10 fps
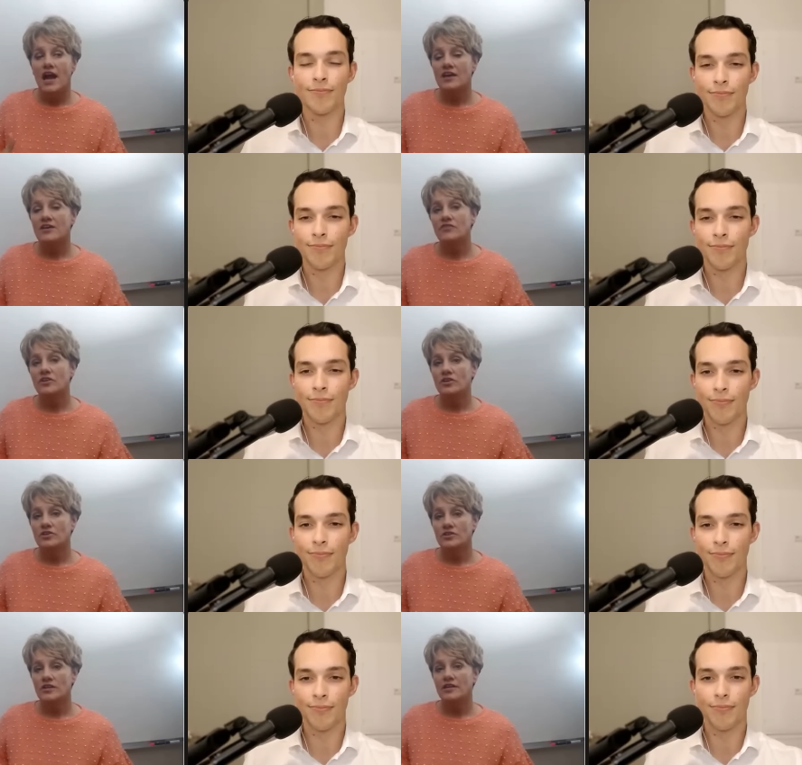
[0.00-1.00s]
Speaker 1: I have
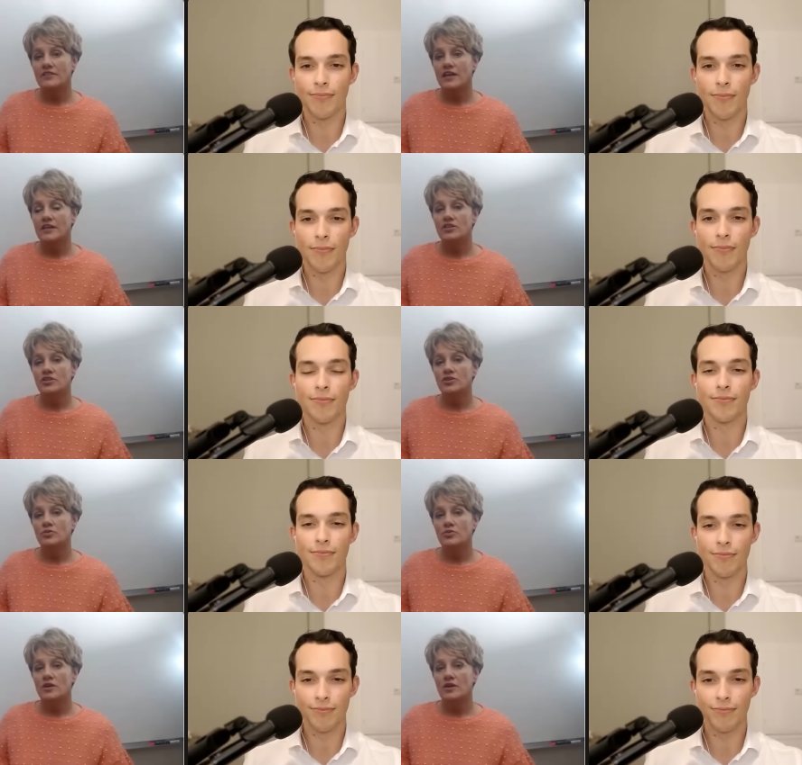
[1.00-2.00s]
learned that
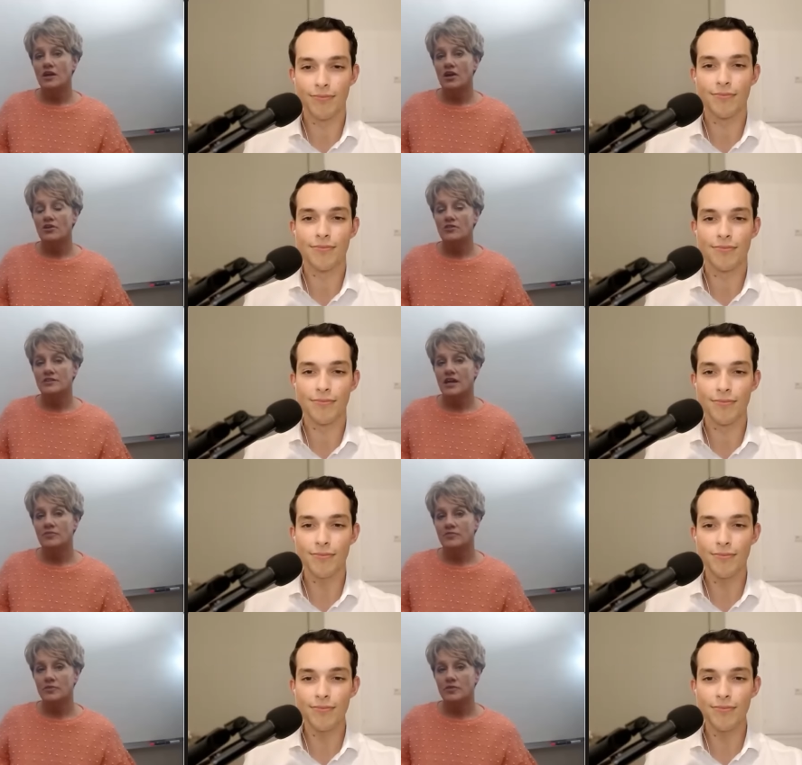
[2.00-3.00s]
you are the
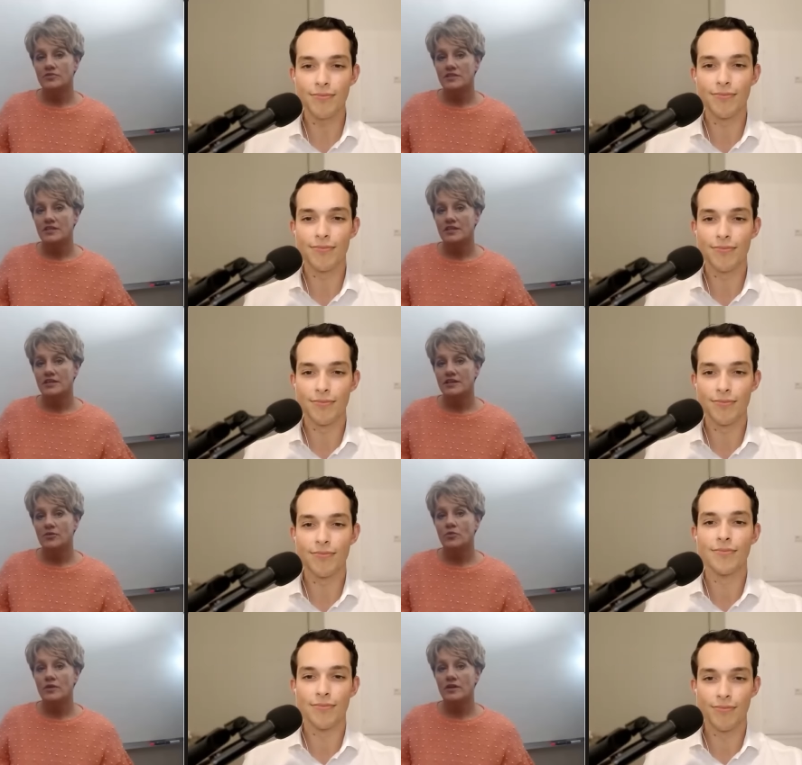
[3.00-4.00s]
type of person
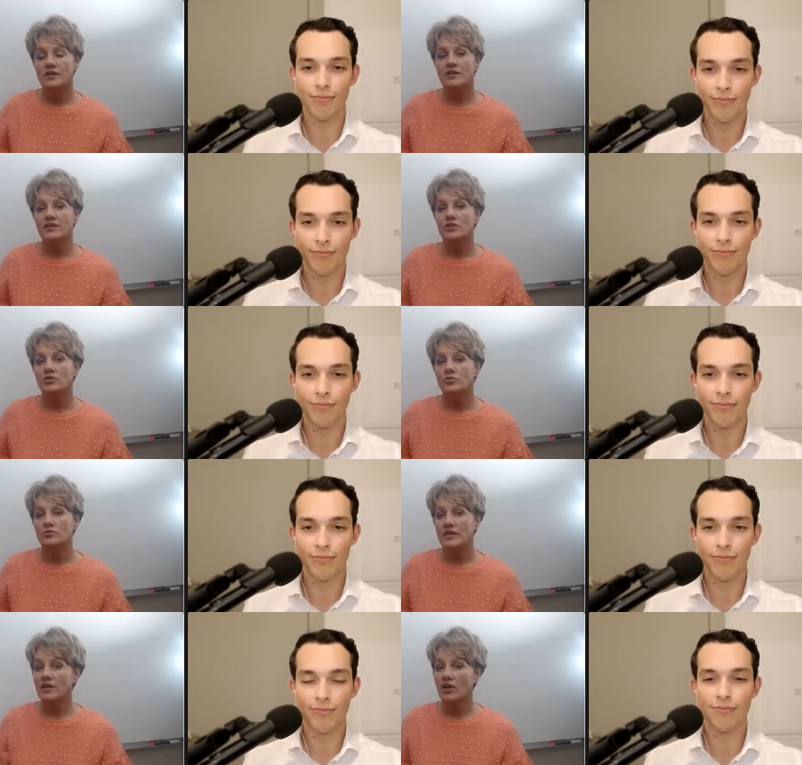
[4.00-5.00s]
that when
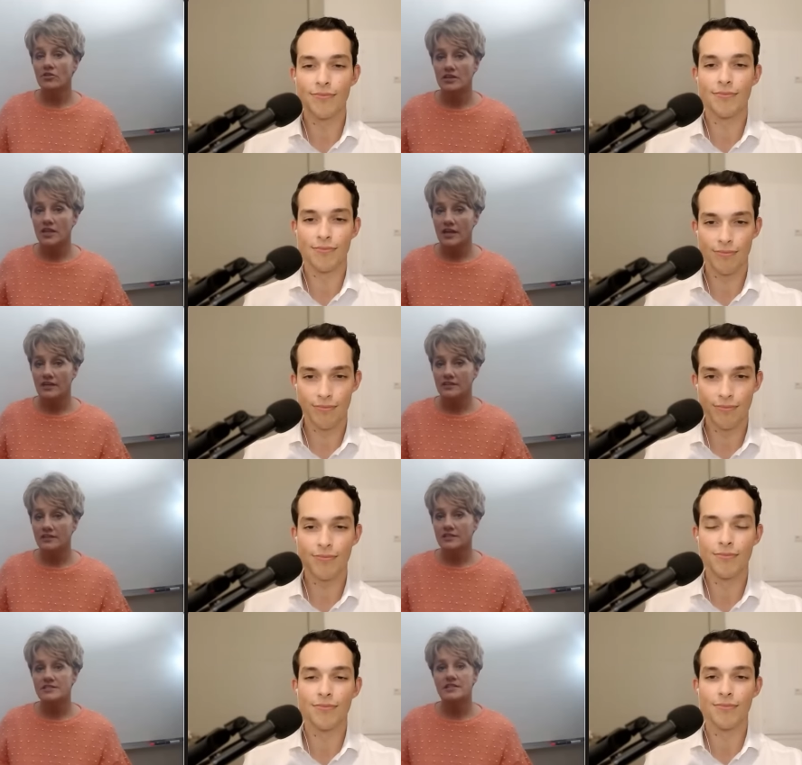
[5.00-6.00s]
you take on a client,
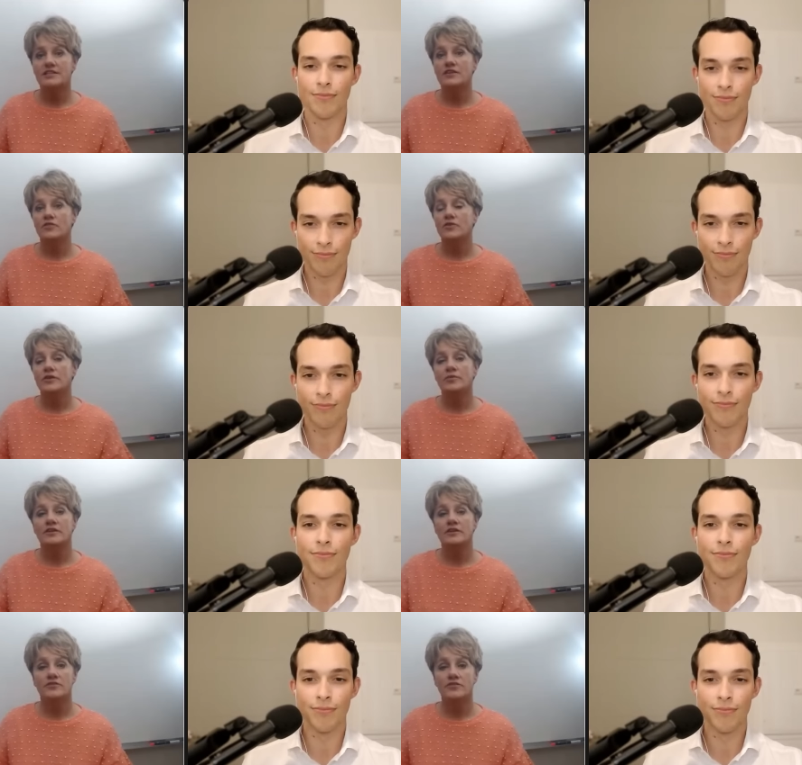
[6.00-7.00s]
and let's say they've already
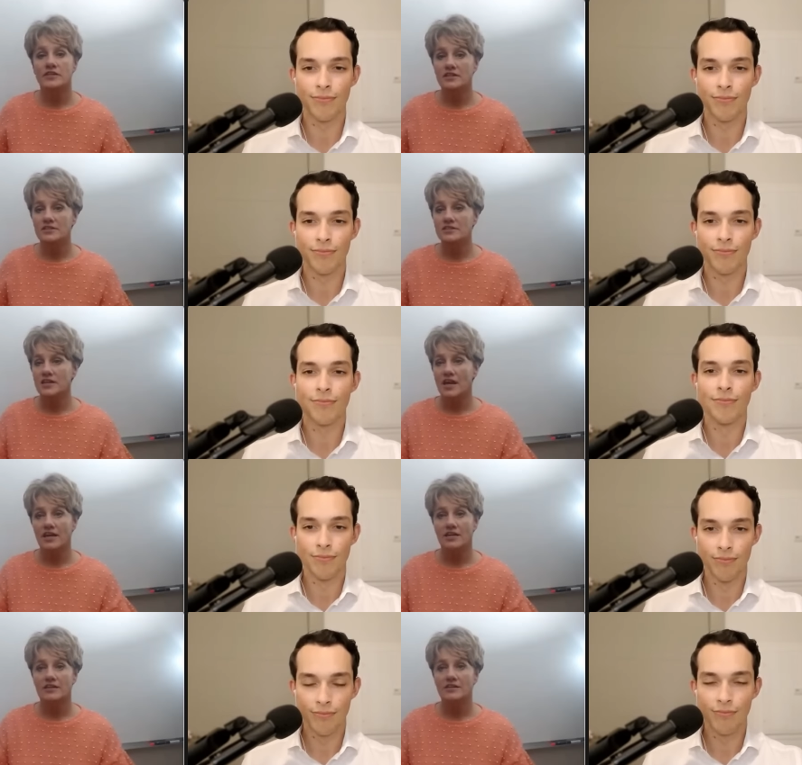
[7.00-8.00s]
paid their fees
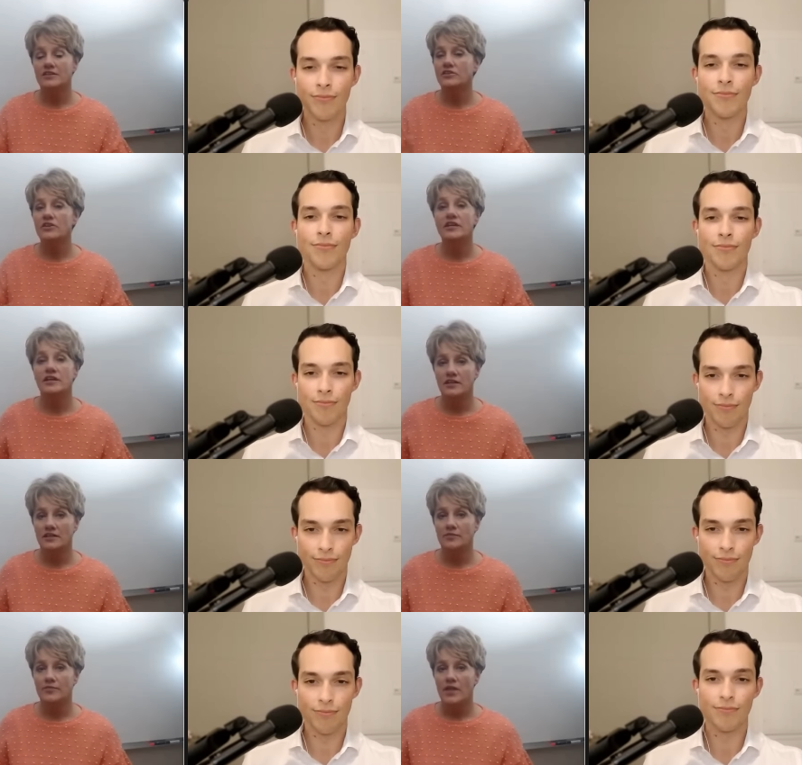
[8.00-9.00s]
and they're
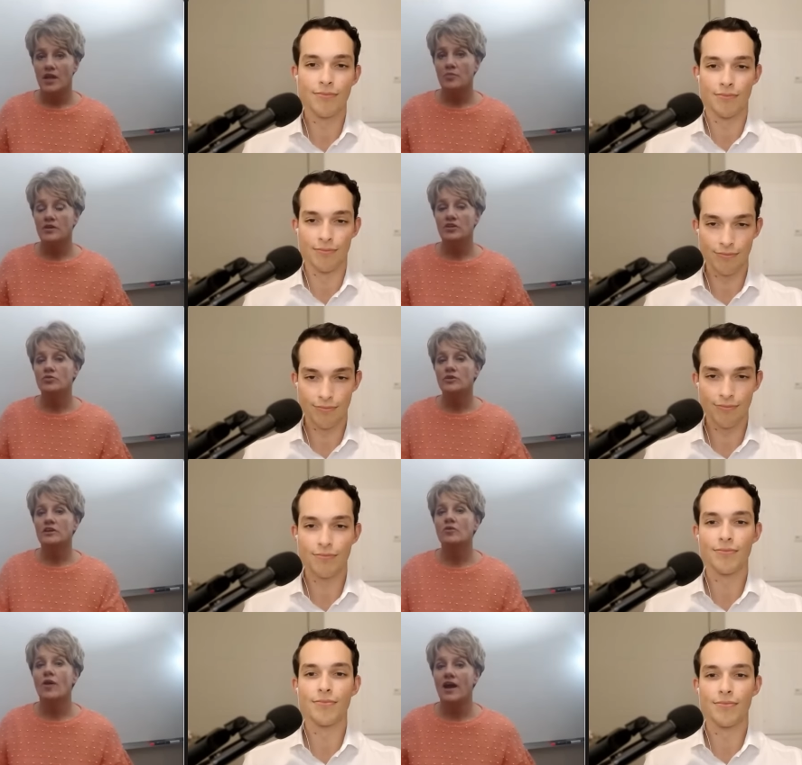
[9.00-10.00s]
in, but you
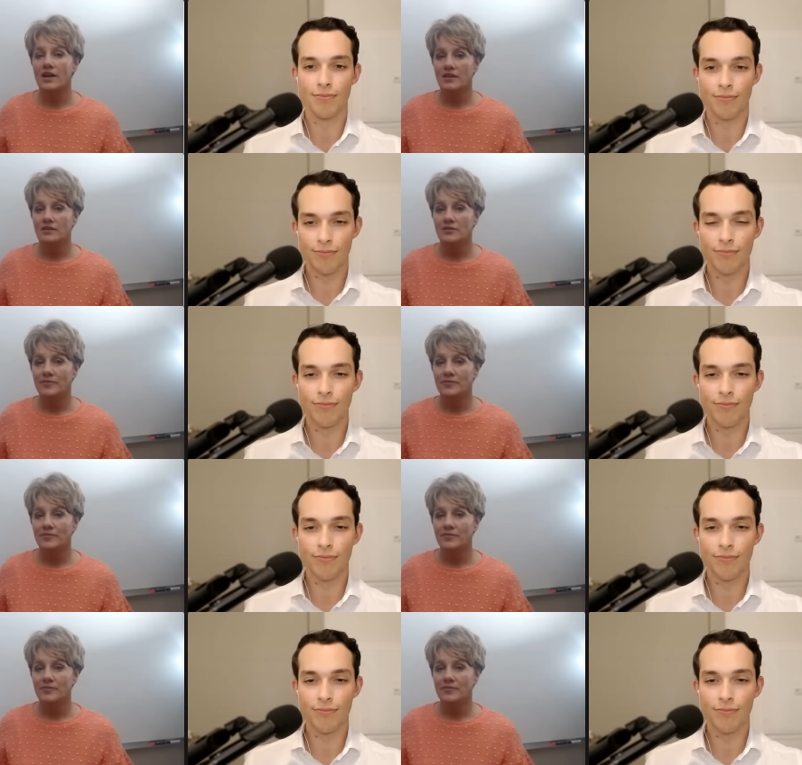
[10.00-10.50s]
get quiet.